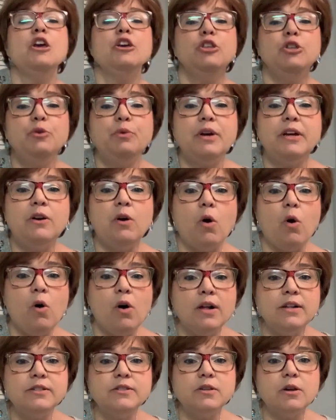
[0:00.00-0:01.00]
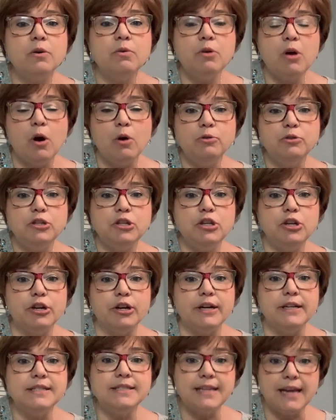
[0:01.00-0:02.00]
You can also go to
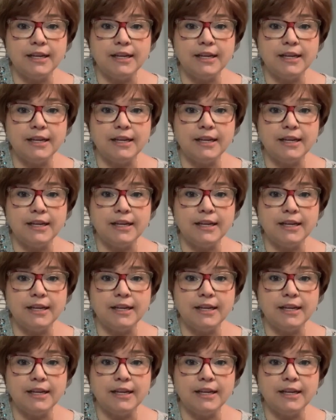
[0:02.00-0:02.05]
your